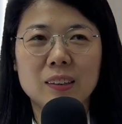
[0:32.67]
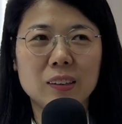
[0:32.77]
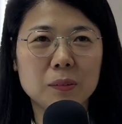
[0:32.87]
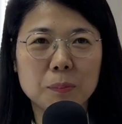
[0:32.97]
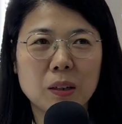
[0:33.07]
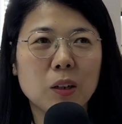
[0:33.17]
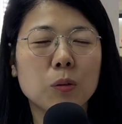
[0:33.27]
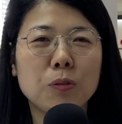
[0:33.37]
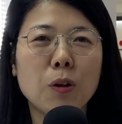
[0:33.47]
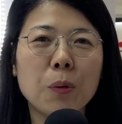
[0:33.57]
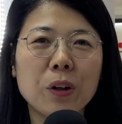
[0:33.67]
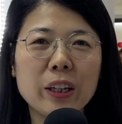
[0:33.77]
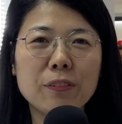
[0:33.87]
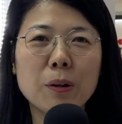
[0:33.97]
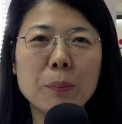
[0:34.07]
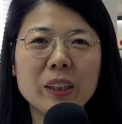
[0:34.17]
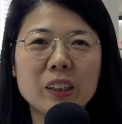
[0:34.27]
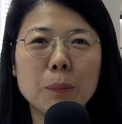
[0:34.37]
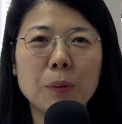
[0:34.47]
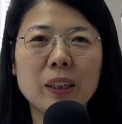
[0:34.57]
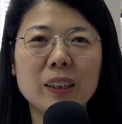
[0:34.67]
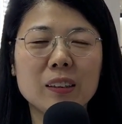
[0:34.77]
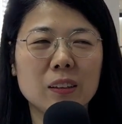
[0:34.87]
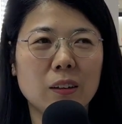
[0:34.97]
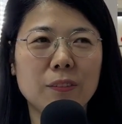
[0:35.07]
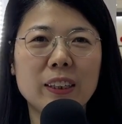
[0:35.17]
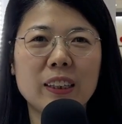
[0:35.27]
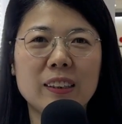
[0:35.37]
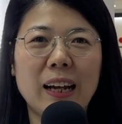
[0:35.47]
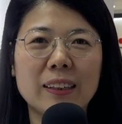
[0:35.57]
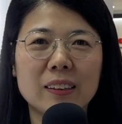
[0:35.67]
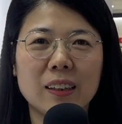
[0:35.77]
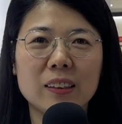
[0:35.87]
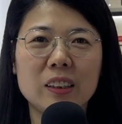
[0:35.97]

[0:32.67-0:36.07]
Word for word: Um, for more information, please visit at uh,